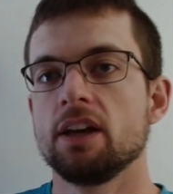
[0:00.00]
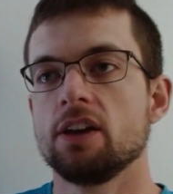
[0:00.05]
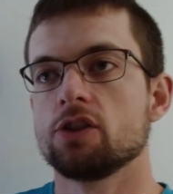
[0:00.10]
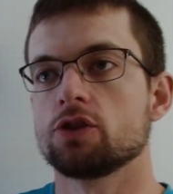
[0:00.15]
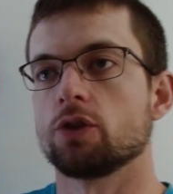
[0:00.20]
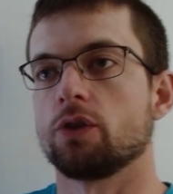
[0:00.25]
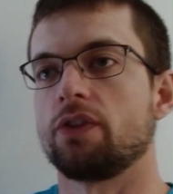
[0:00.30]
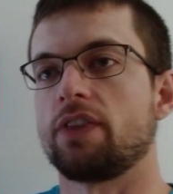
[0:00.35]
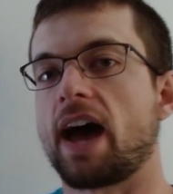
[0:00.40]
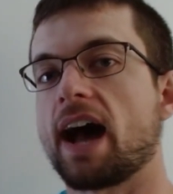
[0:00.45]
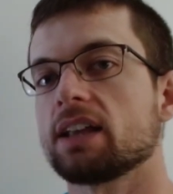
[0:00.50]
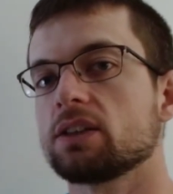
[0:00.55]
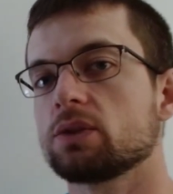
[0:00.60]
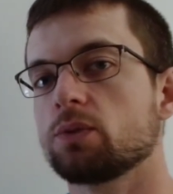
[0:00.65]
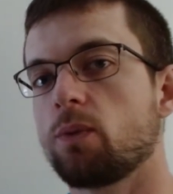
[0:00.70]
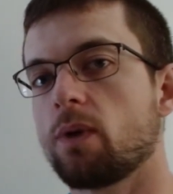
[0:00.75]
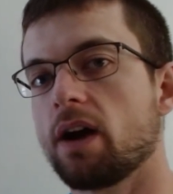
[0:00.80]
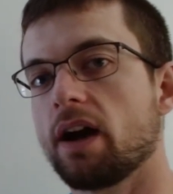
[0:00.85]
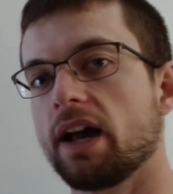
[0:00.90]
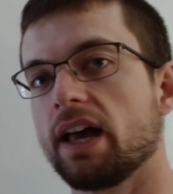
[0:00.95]
So
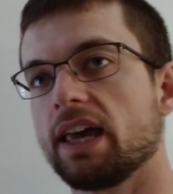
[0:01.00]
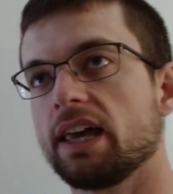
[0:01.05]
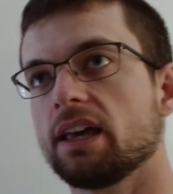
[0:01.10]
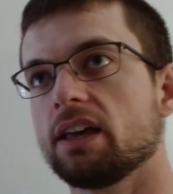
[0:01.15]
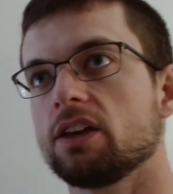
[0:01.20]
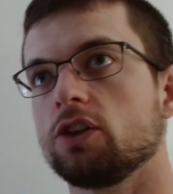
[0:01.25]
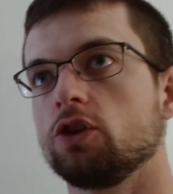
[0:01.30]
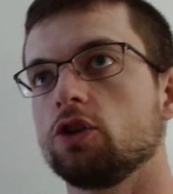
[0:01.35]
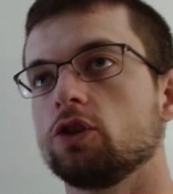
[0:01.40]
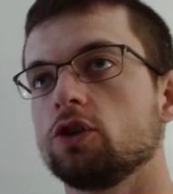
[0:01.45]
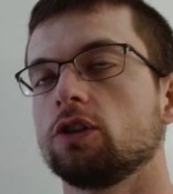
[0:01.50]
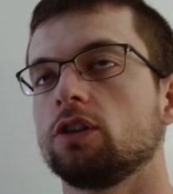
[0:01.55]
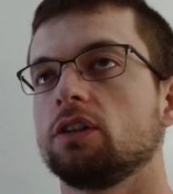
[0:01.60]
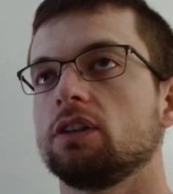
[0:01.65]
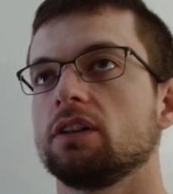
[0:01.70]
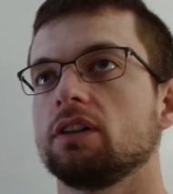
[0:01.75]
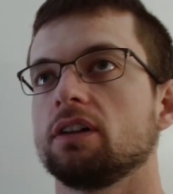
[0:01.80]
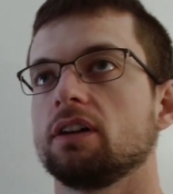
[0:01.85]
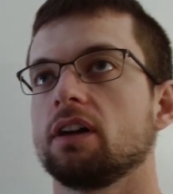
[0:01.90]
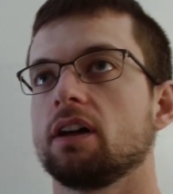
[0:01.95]
that's why
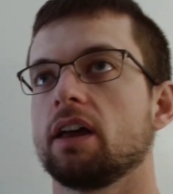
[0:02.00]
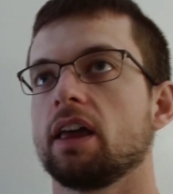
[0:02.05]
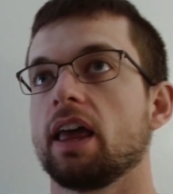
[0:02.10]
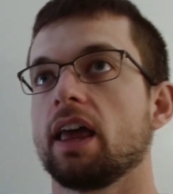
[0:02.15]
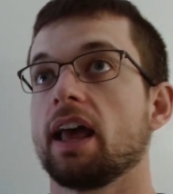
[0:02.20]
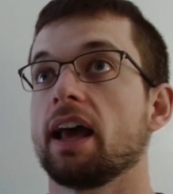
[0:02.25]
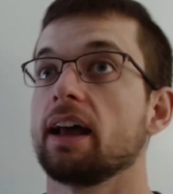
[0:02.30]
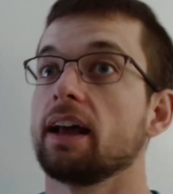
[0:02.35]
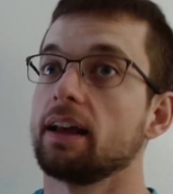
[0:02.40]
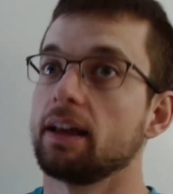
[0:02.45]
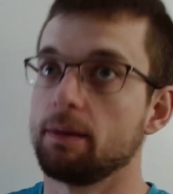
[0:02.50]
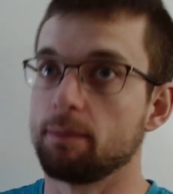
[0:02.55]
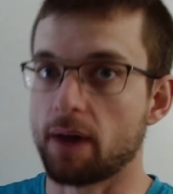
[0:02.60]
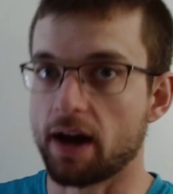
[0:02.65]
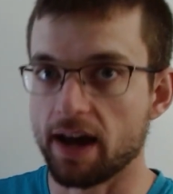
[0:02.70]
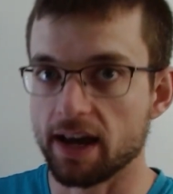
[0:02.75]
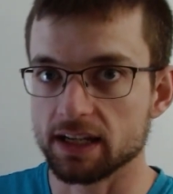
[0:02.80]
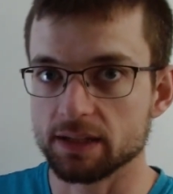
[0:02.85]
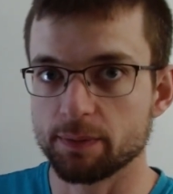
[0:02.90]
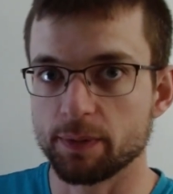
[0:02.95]
in
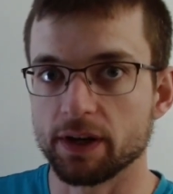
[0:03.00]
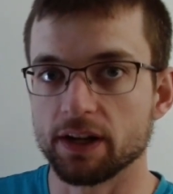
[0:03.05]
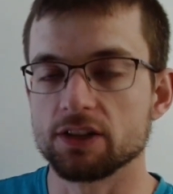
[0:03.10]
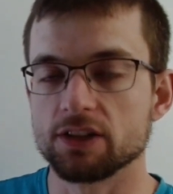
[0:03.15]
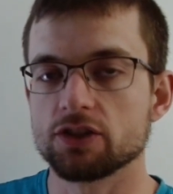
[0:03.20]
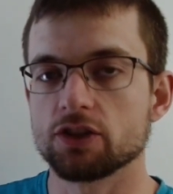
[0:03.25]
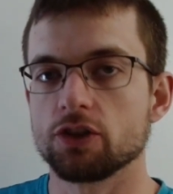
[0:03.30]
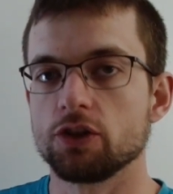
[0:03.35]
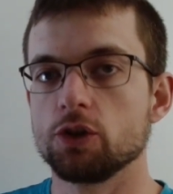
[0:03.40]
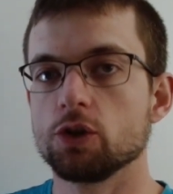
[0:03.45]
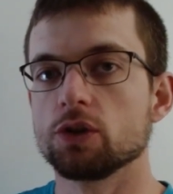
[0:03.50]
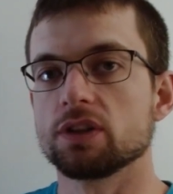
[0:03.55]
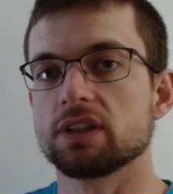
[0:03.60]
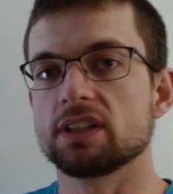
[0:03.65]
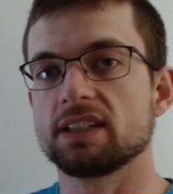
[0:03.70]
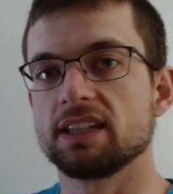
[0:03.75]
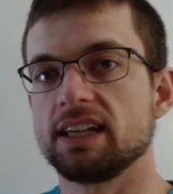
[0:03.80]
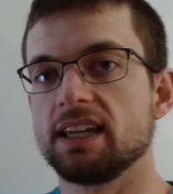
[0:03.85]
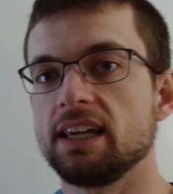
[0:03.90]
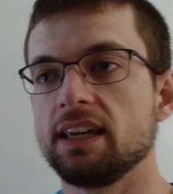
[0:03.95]
my experience, you'll
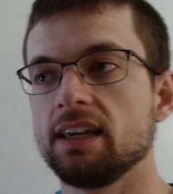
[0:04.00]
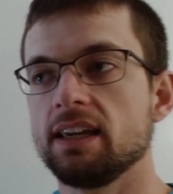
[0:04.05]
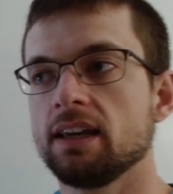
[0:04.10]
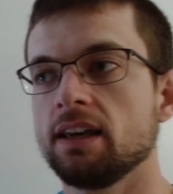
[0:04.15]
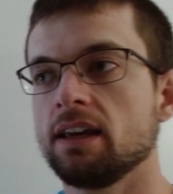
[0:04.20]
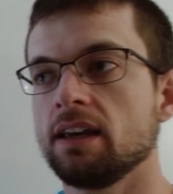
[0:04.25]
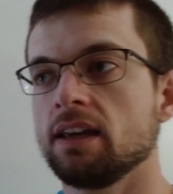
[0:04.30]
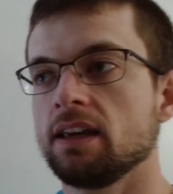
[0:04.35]
see